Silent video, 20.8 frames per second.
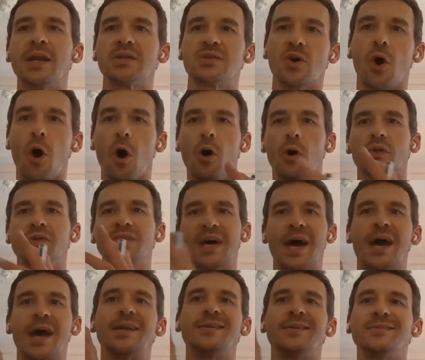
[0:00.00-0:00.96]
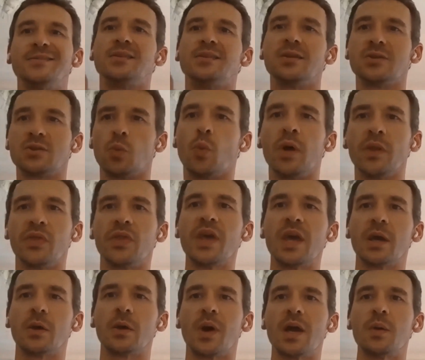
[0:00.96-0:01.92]
And it's all tied into this
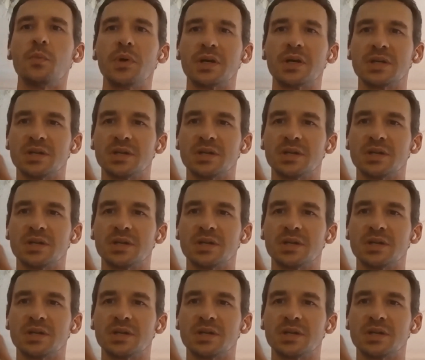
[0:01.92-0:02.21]
one thing, right?